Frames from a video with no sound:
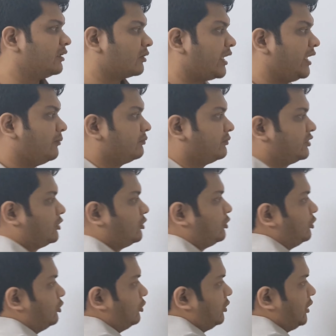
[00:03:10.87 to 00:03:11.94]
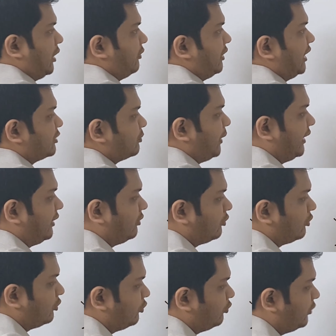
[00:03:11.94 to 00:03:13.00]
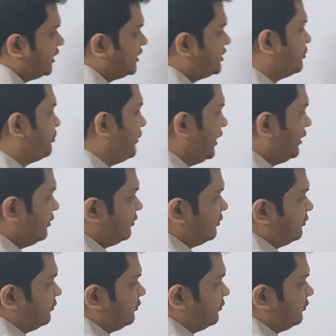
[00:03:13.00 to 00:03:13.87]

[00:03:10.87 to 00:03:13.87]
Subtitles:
Okay, so I will explain what does it mean.